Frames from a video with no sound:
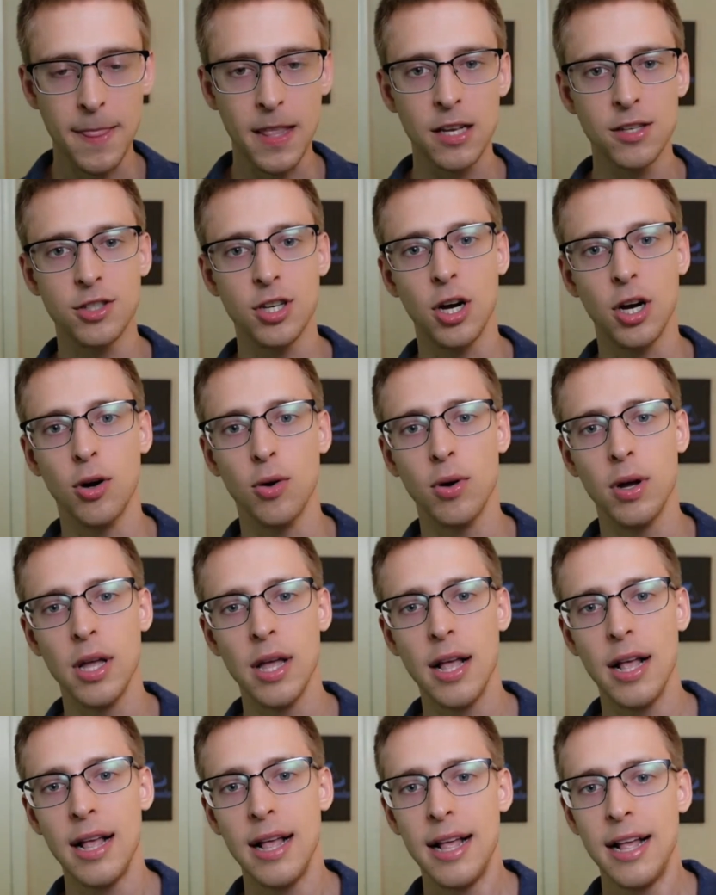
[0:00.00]
So
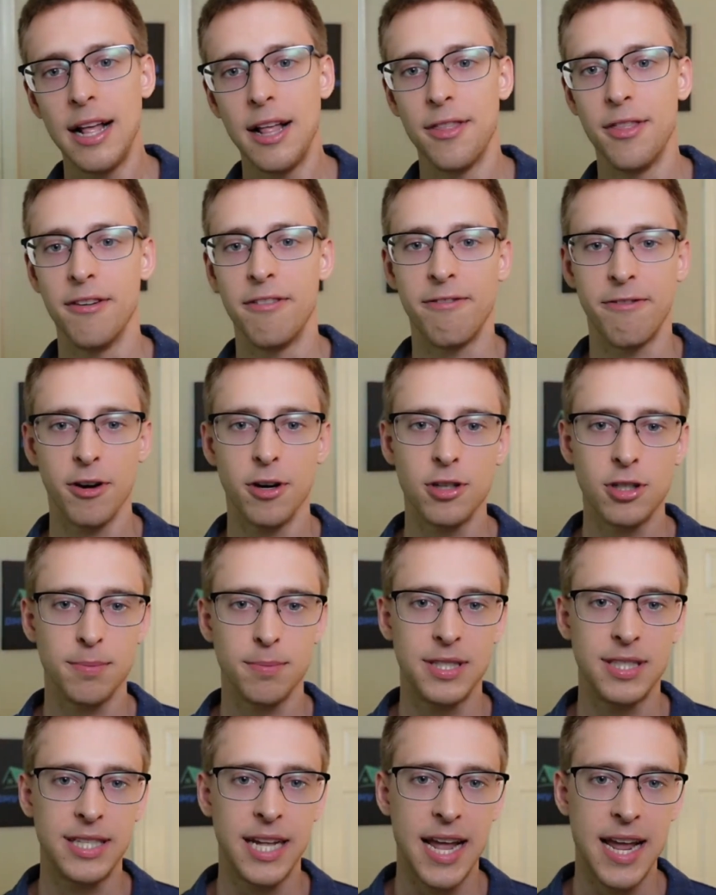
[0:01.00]
the first
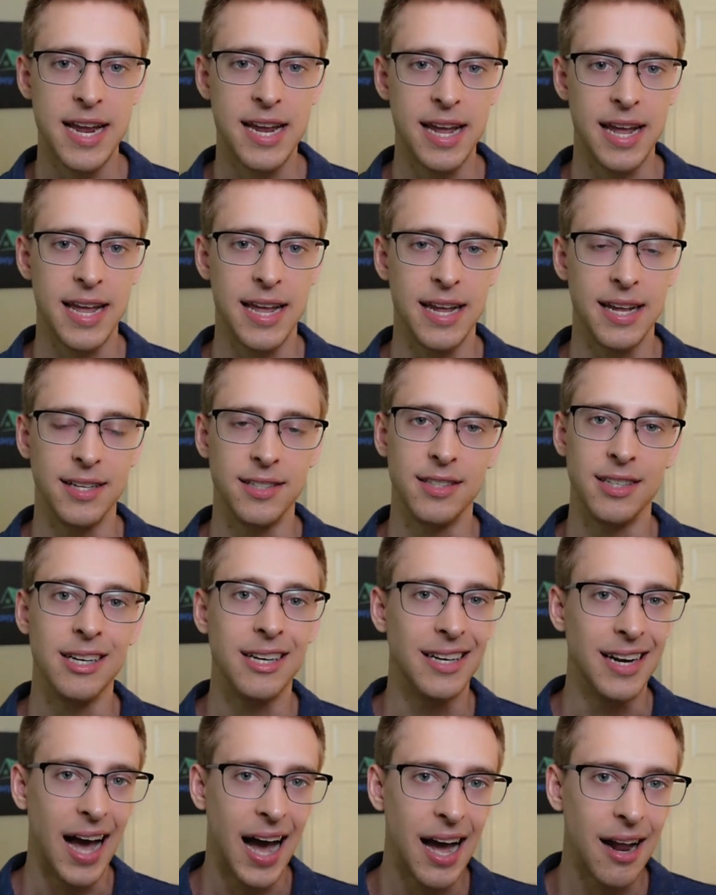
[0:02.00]
mistake is
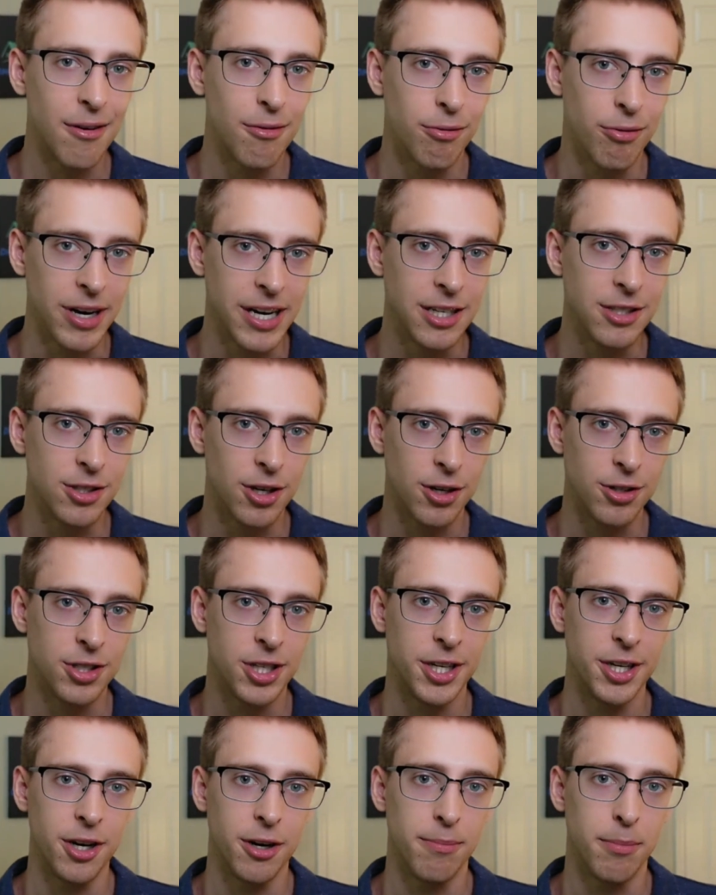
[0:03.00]
not
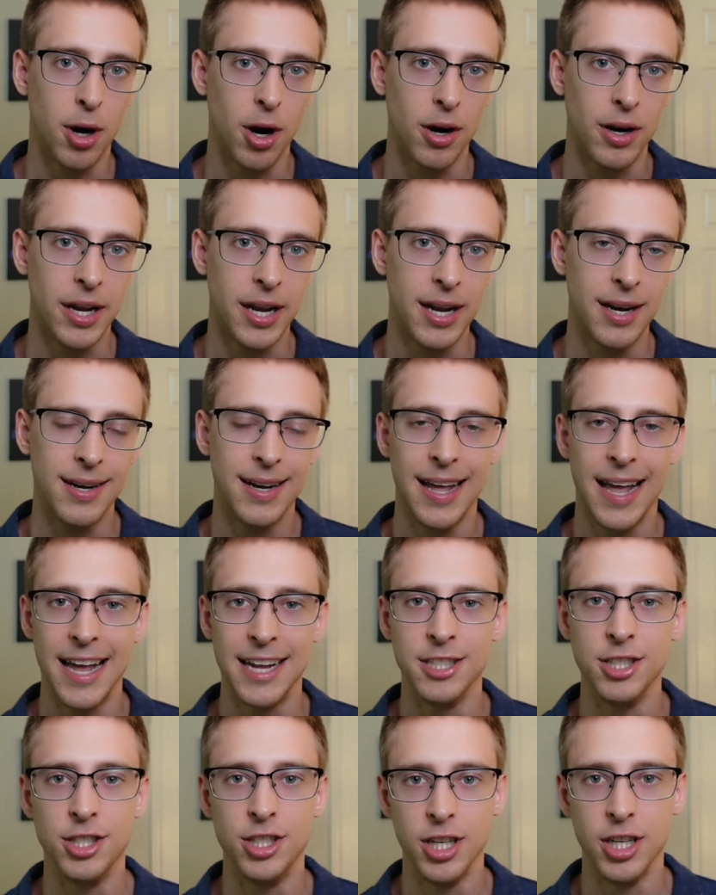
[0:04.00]
researching your market
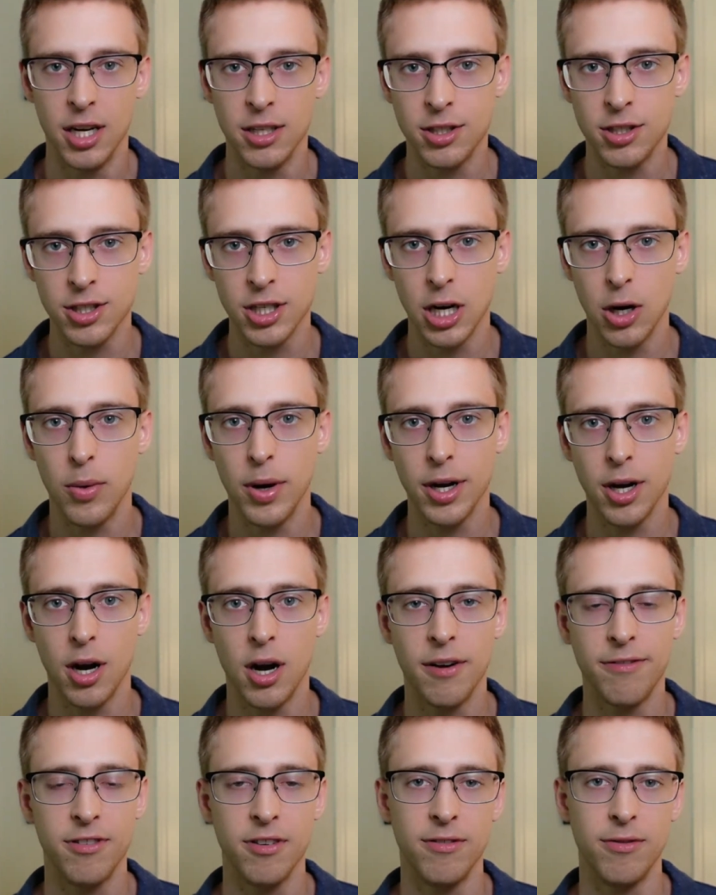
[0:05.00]
and just going
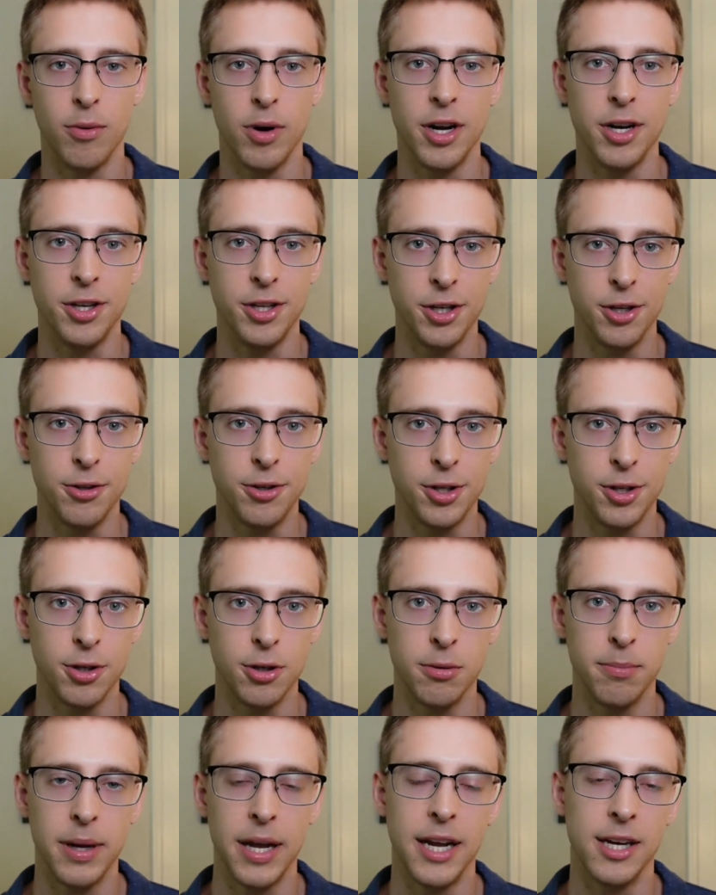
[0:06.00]
off of what
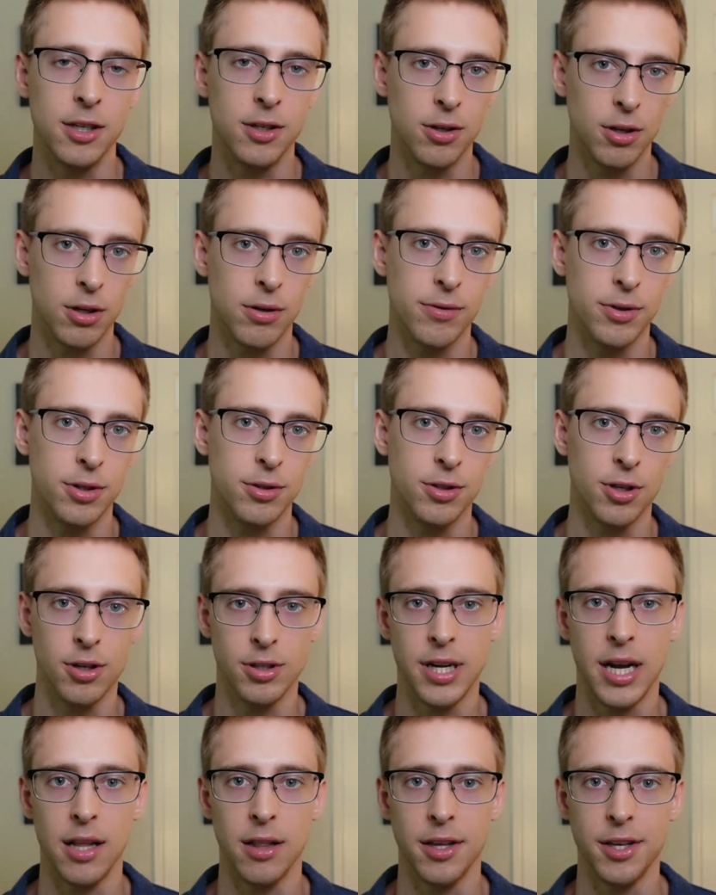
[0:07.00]
YouTube and gurus are
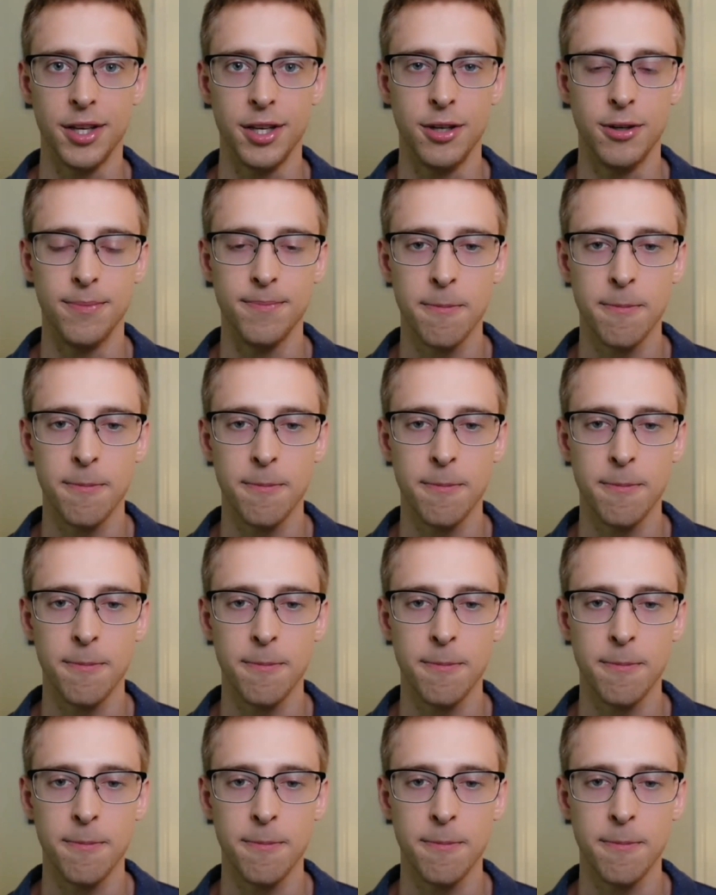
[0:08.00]
telling you.